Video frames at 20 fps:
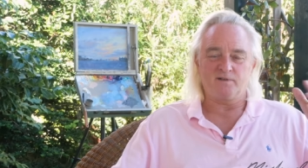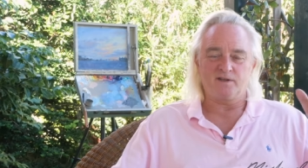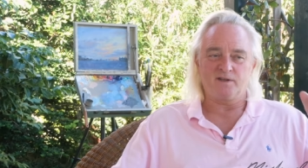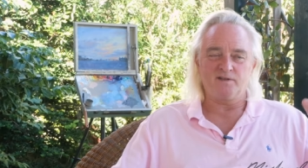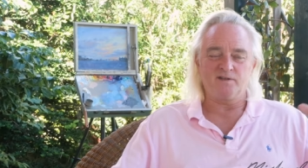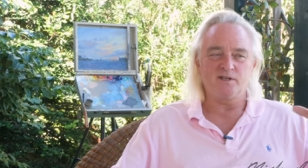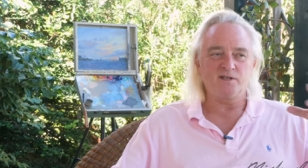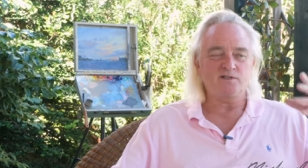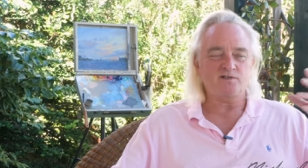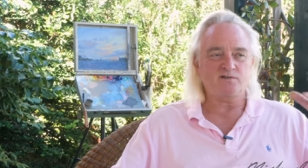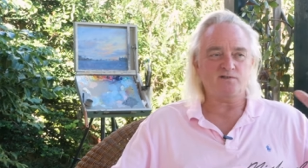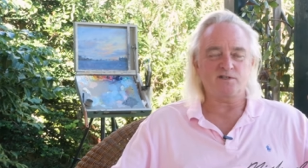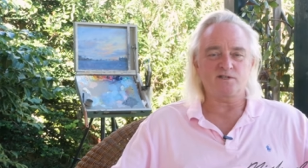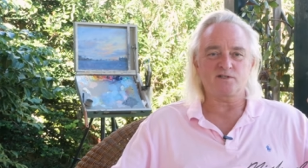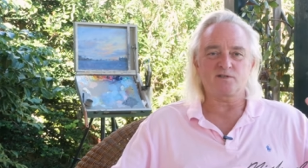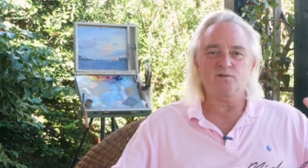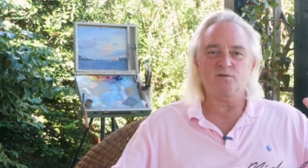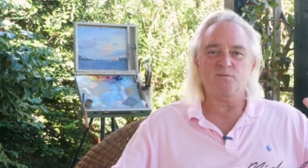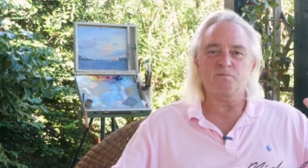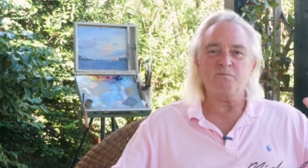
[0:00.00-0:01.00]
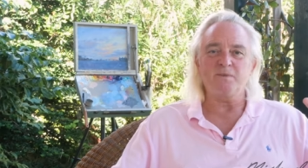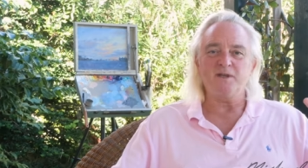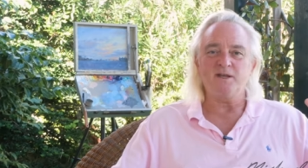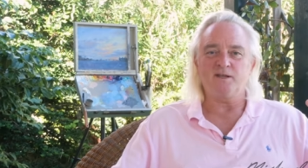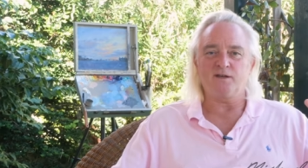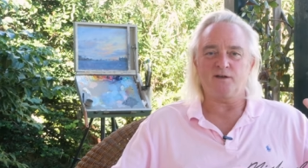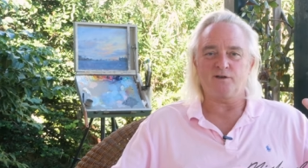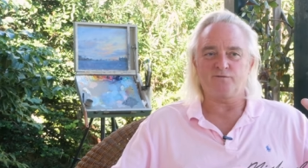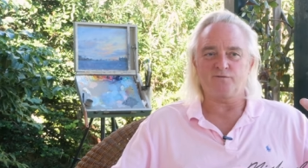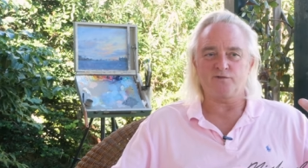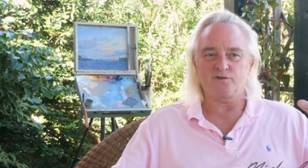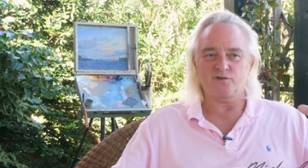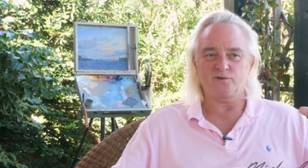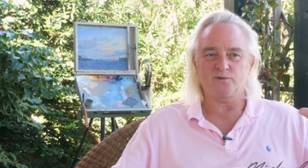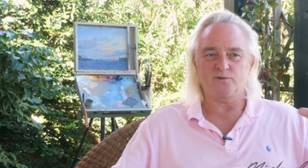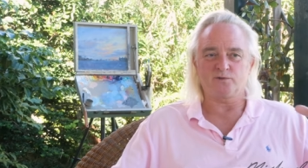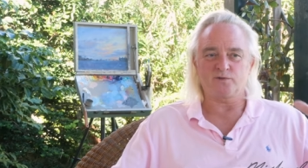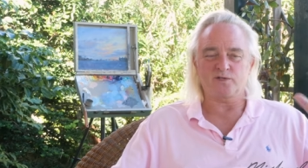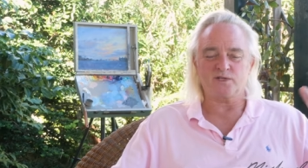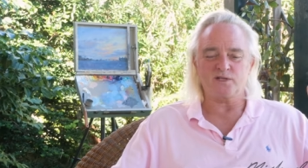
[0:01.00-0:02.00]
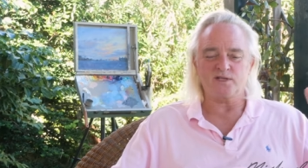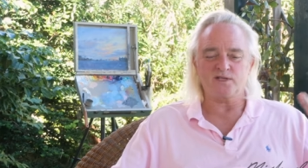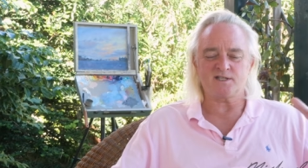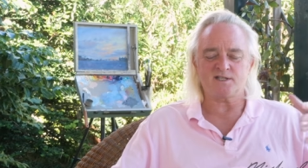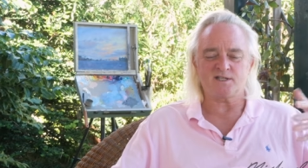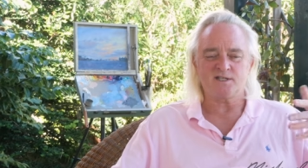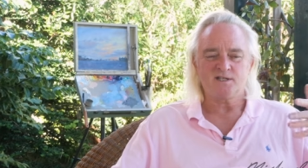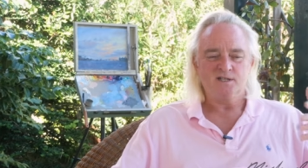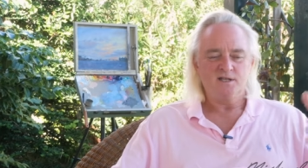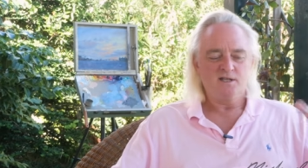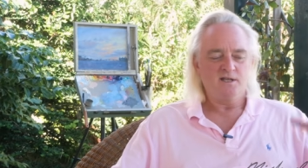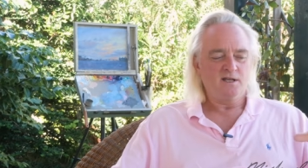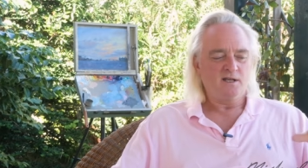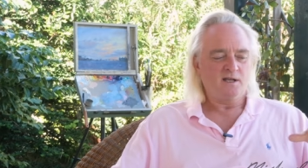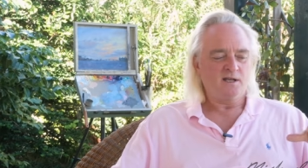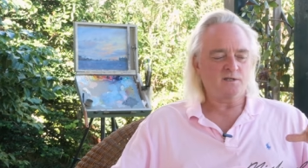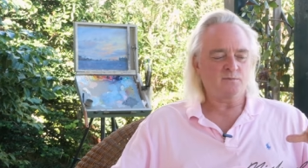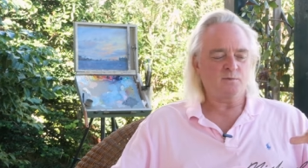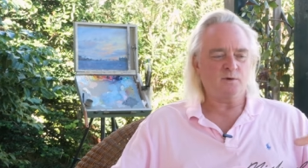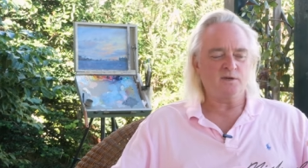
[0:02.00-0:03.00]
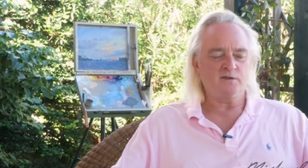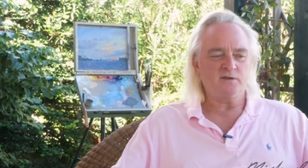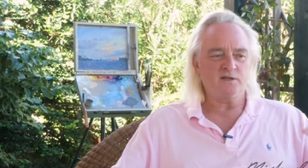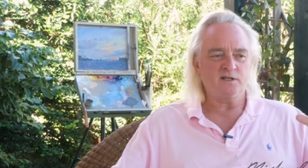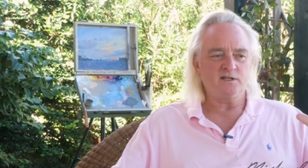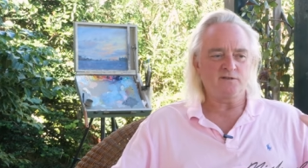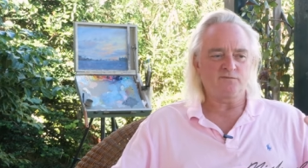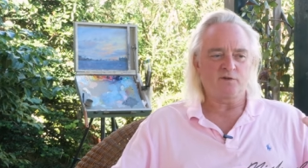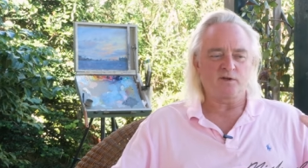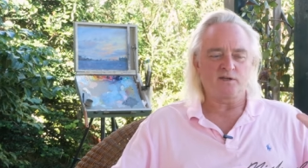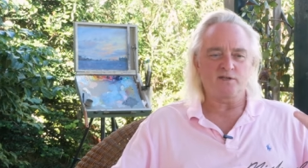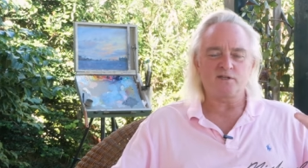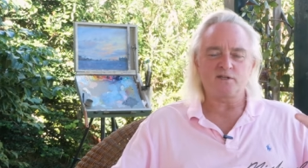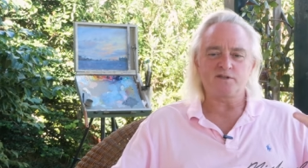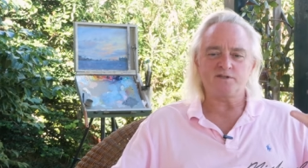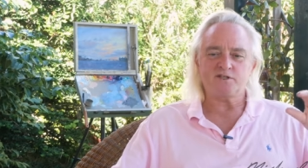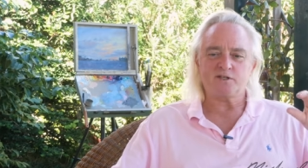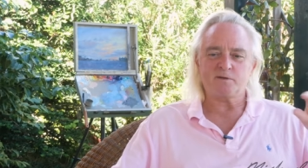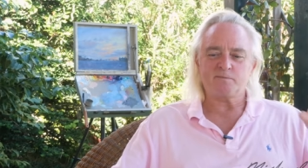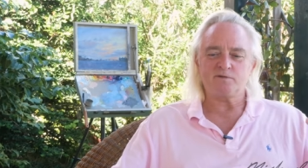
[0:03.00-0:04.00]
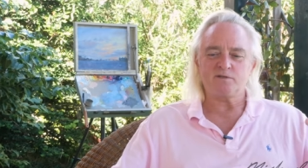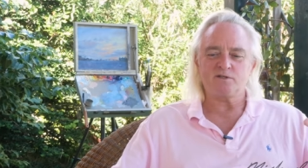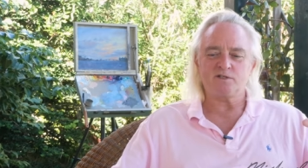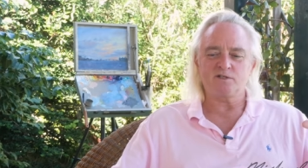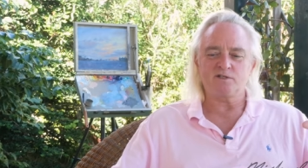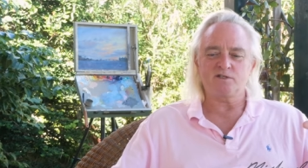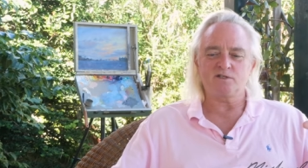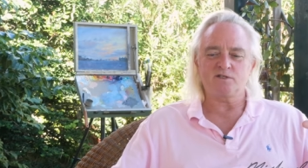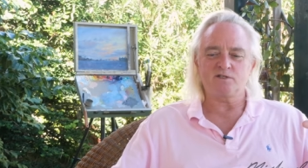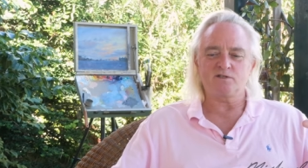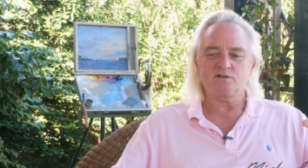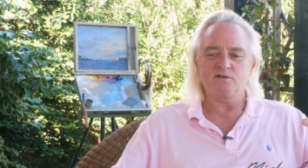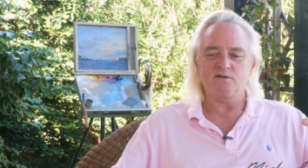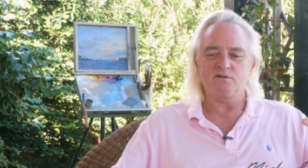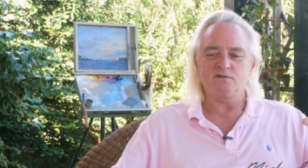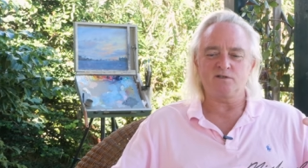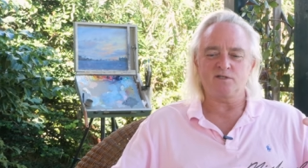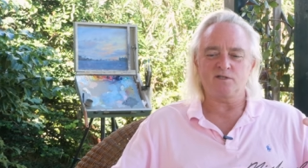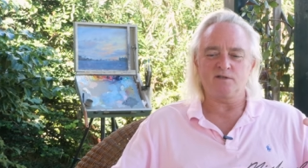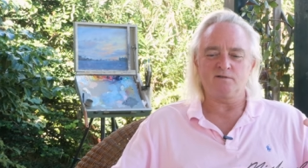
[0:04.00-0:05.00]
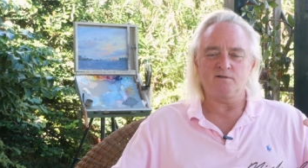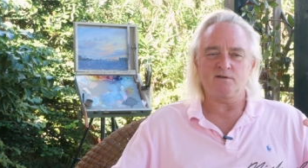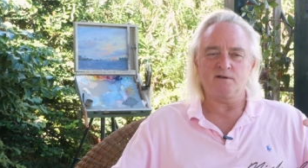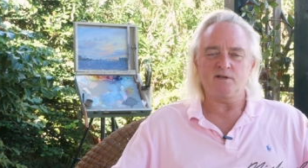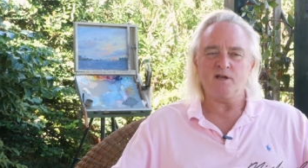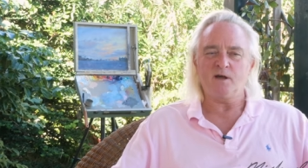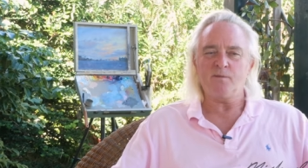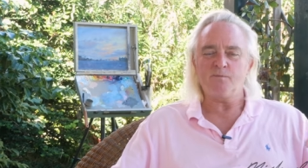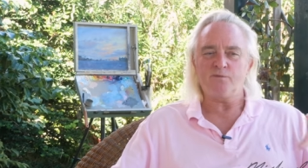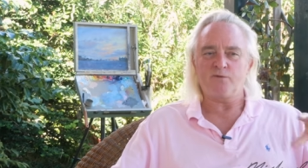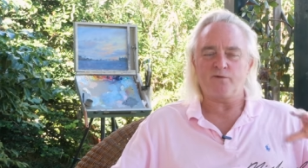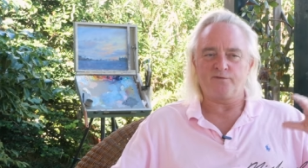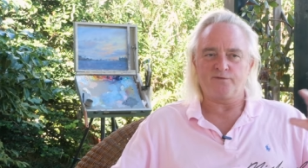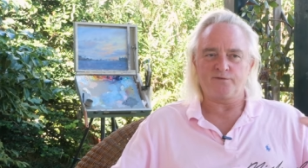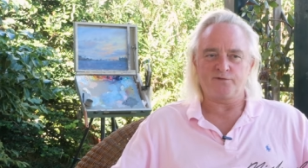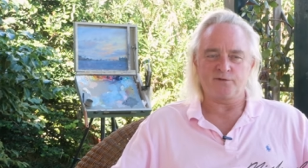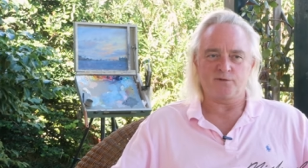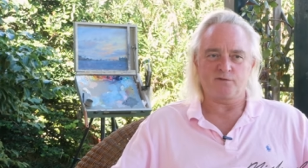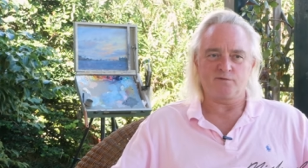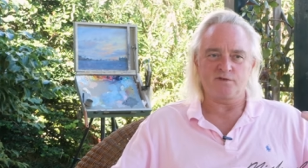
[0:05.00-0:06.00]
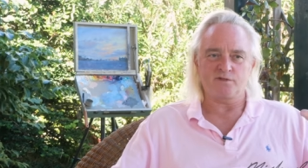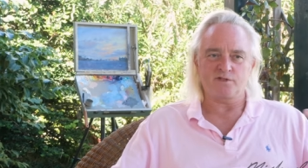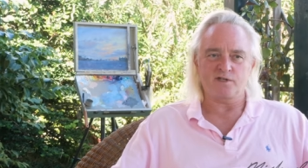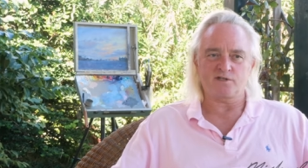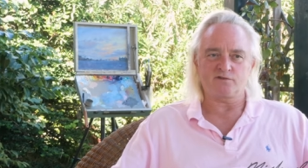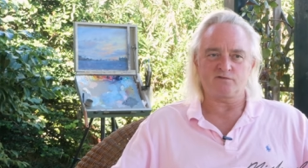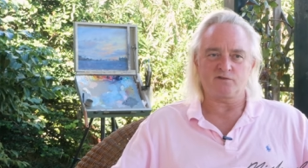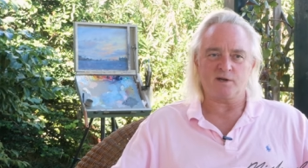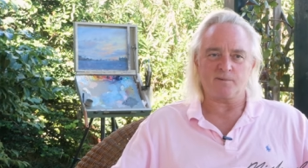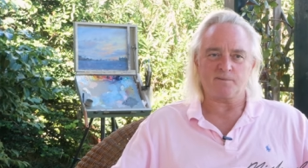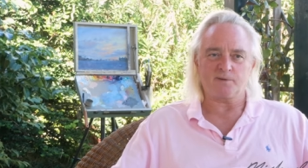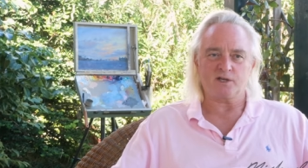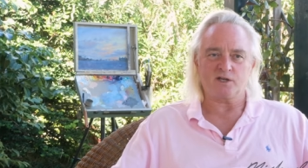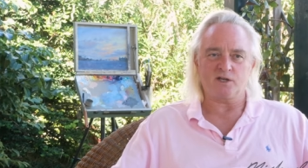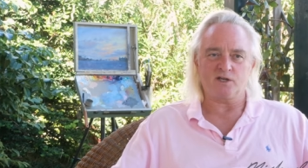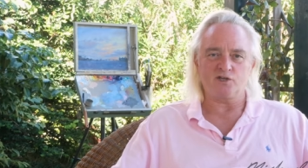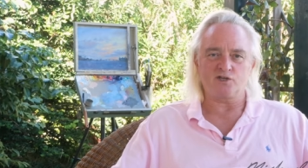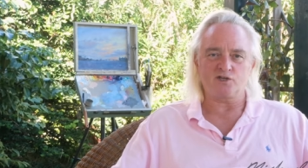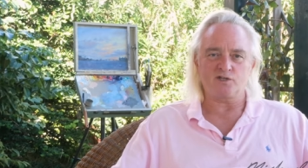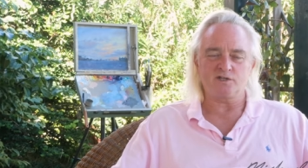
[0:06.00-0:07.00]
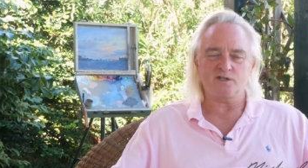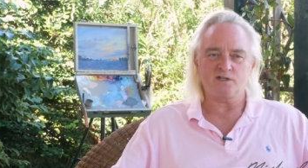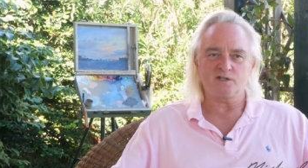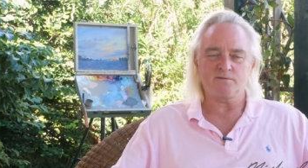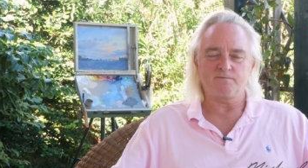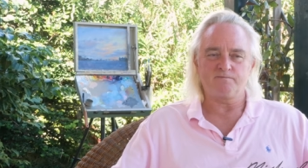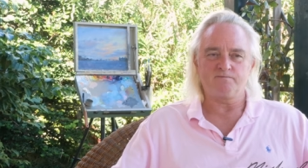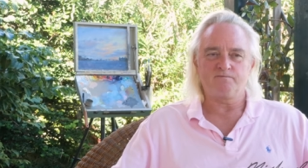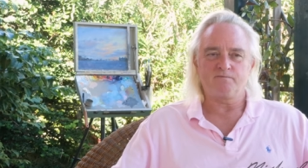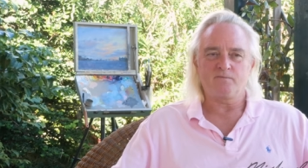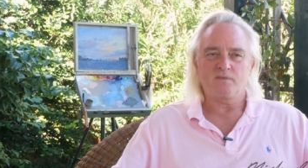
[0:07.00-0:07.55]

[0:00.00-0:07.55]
In the industry, it's called MECO for short, and it's one of these volatile substances that's used in a number of sort of industrial applications.